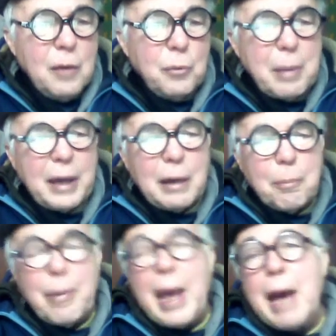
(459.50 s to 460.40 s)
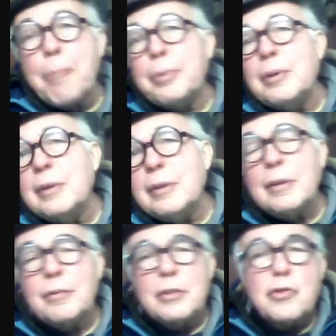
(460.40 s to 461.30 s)
we make a map
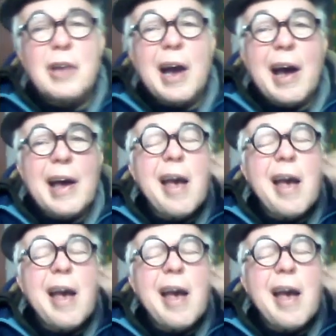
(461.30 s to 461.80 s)
of the sky.